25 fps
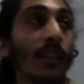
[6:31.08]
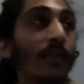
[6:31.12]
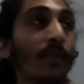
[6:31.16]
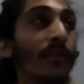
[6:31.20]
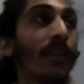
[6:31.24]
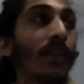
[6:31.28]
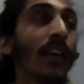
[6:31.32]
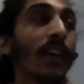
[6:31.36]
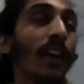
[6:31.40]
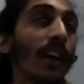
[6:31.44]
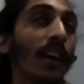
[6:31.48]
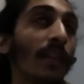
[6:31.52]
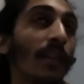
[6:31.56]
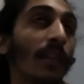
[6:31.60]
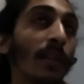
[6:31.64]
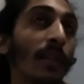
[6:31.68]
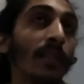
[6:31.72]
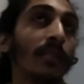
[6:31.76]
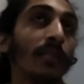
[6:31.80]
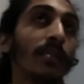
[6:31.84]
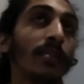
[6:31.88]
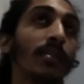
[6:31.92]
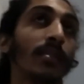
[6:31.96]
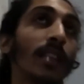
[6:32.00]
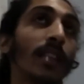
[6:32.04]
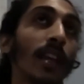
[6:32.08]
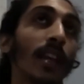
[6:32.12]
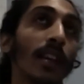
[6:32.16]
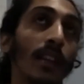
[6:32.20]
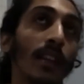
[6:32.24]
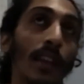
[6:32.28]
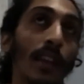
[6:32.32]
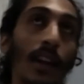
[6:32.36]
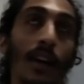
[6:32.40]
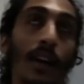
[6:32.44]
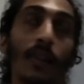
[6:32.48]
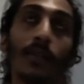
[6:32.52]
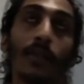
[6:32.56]
yeah, I've been
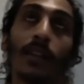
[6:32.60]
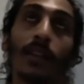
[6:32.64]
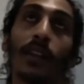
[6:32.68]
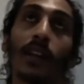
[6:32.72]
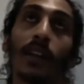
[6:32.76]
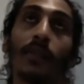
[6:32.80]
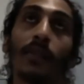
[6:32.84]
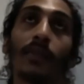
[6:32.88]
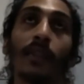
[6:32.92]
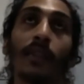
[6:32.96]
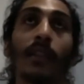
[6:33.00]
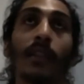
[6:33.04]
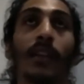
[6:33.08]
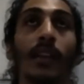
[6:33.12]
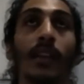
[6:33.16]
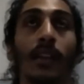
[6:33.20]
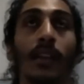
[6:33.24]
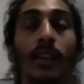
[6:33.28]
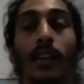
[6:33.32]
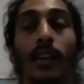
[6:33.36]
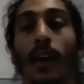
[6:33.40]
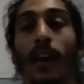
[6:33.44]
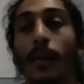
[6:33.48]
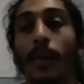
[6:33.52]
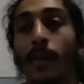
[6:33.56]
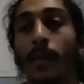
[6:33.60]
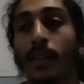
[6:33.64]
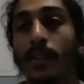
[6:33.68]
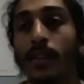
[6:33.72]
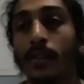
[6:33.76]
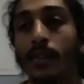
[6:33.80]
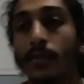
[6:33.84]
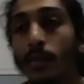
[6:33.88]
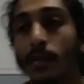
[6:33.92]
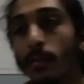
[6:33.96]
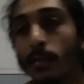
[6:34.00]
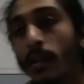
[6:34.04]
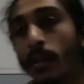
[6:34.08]
standing out. Like I feel like I mean,
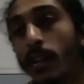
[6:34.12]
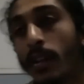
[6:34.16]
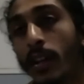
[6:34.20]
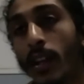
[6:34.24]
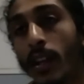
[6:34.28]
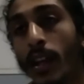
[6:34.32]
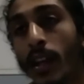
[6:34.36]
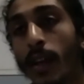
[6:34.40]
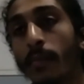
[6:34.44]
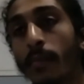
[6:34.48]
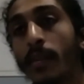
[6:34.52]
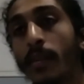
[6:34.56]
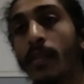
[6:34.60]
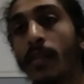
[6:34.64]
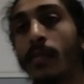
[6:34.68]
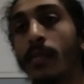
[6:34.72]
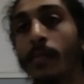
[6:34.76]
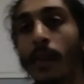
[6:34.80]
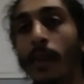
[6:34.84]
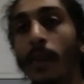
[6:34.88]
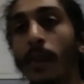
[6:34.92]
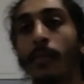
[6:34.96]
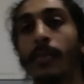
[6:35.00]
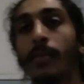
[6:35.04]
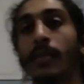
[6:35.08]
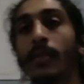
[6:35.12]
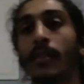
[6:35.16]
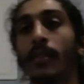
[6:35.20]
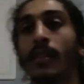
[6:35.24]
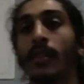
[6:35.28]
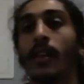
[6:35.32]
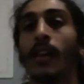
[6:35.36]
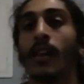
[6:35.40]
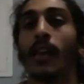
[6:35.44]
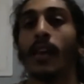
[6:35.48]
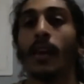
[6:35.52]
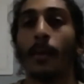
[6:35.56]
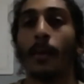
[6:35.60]
just from looking at me, you probably
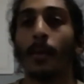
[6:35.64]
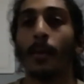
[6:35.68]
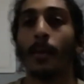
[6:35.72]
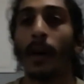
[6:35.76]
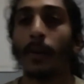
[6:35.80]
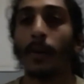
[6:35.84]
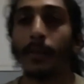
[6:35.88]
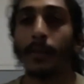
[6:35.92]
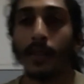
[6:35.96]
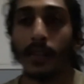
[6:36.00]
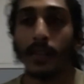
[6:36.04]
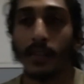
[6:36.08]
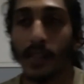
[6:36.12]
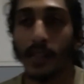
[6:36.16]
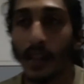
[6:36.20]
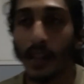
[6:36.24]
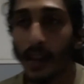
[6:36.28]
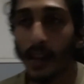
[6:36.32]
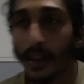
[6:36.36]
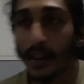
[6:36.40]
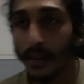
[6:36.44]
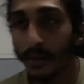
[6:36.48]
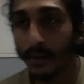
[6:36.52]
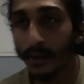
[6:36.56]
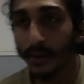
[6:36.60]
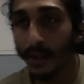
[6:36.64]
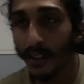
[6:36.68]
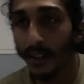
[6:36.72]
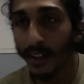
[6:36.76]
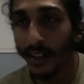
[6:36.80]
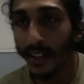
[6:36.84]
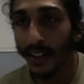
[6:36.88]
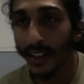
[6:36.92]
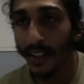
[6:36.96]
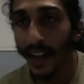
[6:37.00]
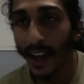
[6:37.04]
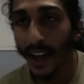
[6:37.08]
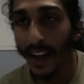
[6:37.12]
probably can tell I don't look
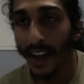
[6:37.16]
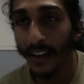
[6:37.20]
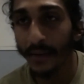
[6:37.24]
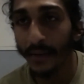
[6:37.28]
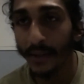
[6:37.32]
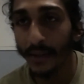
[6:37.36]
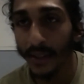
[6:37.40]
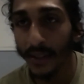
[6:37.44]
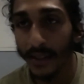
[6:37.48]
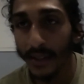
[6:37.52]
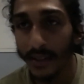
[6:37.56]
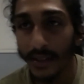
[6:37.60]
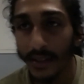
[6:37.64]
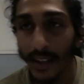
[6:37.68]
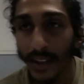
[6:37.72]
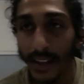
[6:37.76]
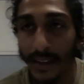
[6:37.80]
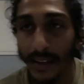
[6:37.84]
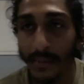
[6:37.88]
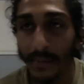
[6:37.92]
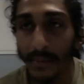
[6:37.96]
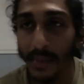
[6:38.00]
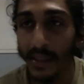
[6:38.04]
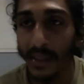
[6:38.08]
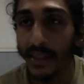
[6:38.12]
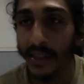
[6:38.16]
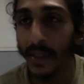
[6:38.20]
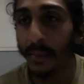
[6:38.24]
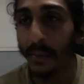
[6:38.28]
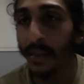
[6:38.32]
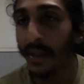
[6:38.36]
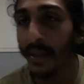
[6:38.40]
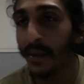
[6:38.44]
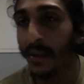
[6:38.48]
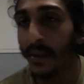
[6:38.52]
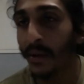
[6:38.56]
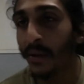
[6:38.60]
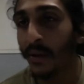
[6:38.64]
like the average like
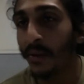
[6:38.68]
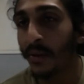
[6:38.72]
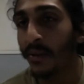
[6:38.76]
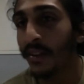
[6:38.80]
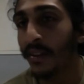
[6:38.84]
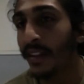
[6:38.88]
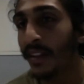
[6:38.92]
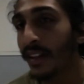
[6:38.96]
Punjabi dude.